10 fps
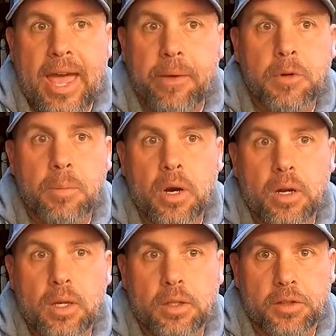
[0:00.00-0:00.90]

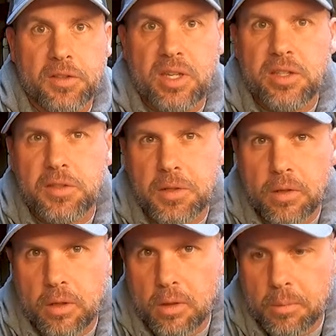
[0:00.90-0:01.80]
aftermarket skid
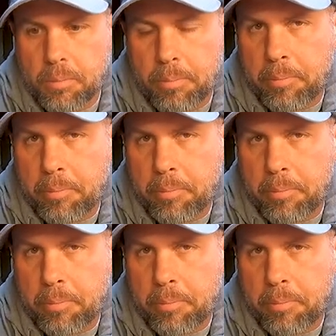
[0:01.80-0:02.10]
steer